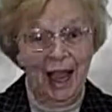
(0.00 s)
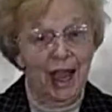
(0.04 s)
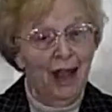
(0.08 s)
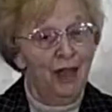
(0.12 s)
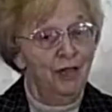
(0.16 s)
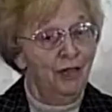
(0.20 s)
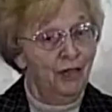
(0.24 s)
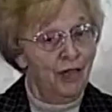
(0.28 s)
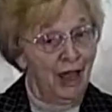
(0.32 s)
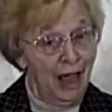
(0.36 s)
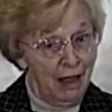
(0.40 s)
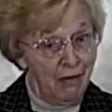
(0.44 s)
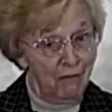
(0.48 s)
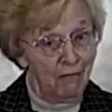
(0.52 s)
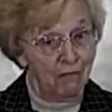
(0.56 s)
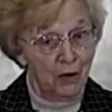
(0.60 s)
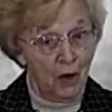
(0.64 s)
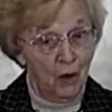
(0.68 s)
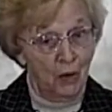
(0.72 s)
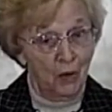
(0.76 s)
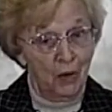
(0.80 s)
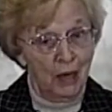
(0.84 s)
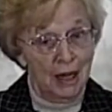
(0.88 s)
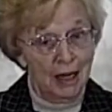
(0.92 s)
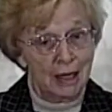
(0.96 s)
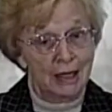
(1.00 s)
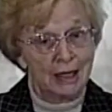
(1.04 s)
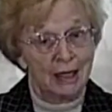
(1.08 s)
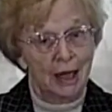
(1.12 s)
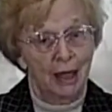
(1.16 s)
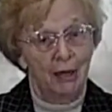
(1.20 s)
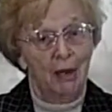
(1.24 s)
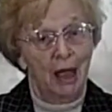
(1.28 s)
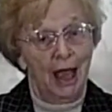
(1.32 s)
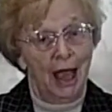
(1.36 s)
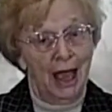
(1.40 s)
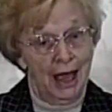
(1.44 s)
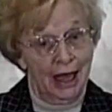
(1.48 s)
They wrote it,
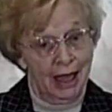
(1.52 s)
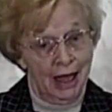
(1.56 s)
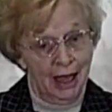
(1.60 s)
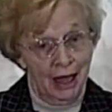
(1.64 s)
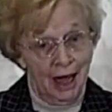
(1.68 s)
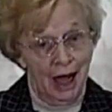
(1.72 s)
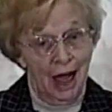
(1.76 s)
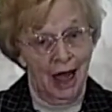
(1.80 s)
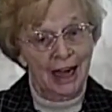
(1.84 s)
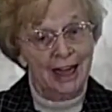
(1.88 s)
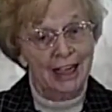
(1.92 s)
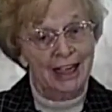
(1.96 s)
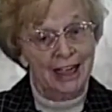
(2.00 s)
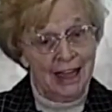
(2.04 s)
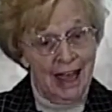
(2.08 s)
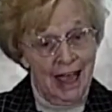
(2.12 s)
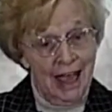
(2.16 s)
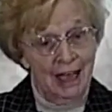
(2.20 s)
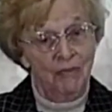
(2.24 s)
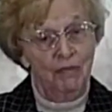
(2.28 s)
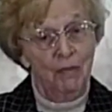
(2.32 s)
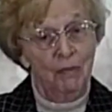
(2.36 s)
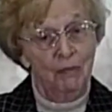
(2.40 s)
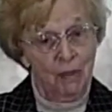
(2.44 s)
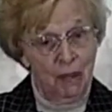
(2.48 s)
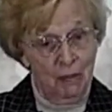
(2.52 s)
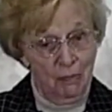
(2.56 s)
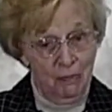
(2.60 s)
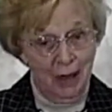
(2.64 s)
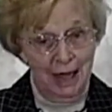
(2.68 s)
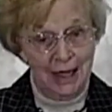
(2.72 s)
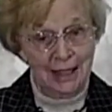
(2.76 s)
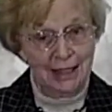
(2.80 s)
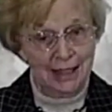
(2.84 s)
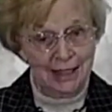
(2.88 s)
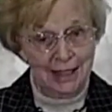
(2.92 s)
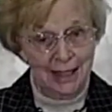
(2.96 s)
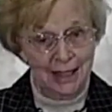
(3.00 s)
and God gave them the
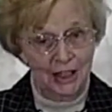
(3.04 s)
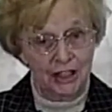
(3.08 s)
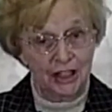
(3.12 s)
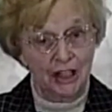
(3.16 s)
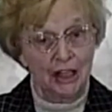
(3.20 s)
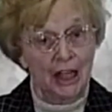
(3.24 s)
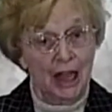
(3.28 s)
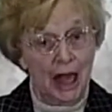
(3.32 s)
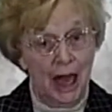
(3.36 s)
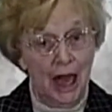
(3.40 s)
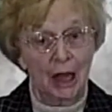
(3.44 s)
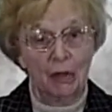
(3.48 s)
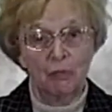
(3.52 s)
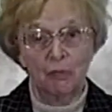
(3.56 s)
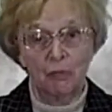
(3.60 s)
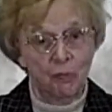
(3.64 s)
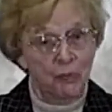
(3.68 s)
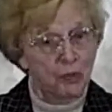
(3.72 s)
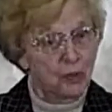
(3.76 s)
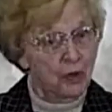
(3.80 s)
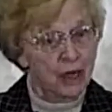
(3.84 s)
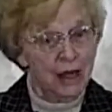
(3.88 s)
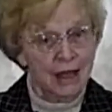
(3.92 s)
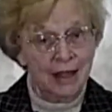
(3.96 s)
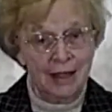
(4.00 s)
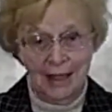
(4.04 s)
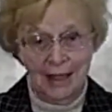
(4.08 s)
message. God breathed